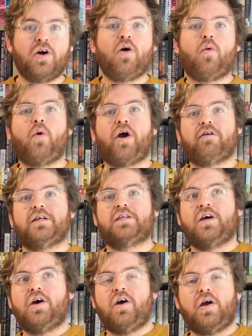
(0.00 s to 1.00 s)
Whereas
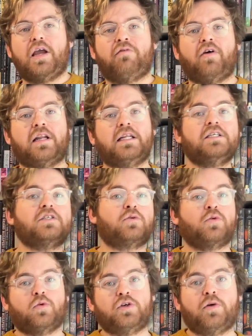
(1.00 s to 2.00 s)
if I listen to
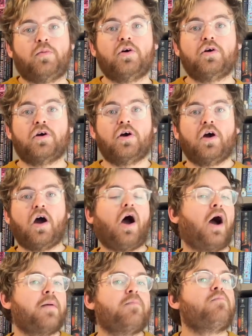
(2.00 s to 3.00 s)
an audiobook,
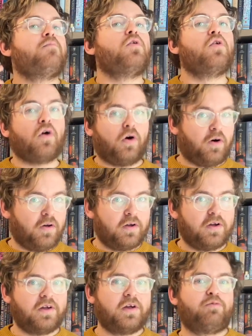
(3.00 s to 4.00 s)
I'm not
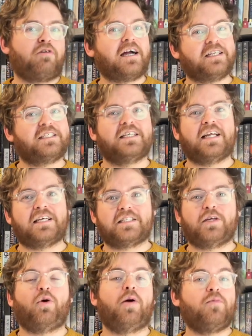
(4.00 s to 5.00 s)
practicing that
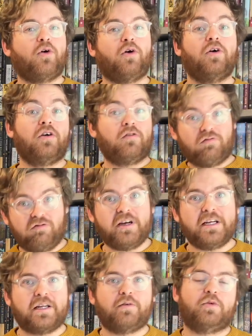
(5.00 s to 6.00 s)
skill. I'm not
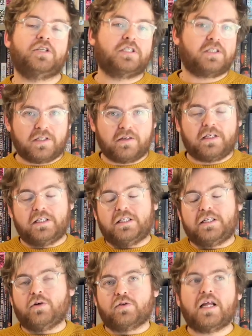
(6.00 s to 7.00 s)
reading, which is a
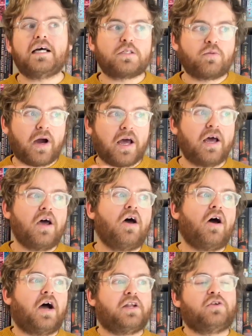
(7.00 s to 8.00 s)
skill. So that's where
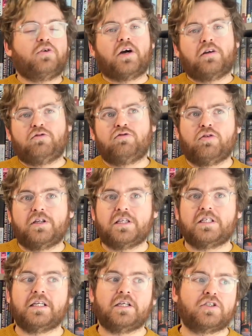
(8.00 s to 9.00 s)
I do kind of draw the
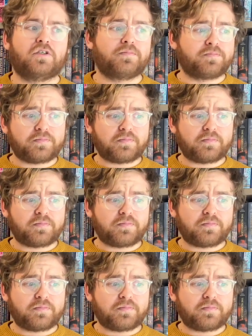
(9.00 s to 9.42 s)
distinction.